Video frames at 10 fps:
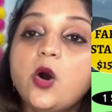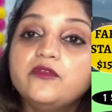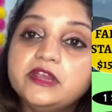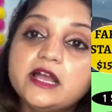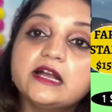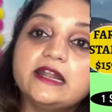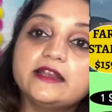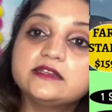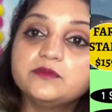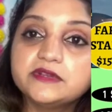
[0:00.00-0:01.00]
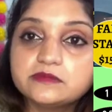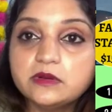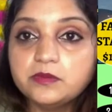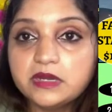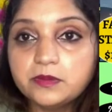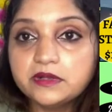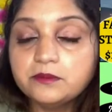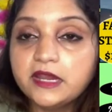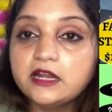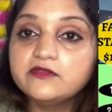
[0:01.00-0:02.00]
Or we are connecting Brisbane
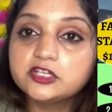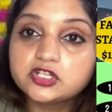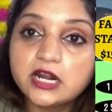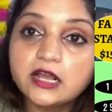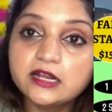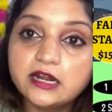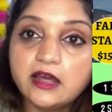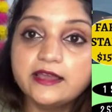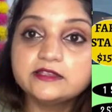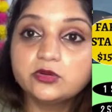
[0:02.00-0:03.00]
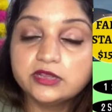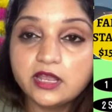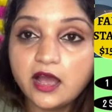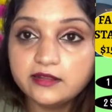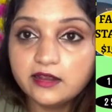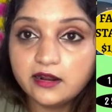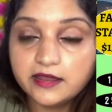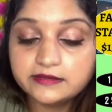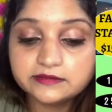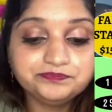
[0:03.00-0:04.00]
people mainly with Sri Lankan Airlines or Etihad
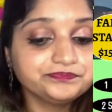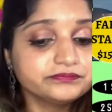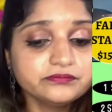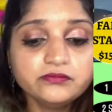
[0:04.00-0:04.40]
Airlines,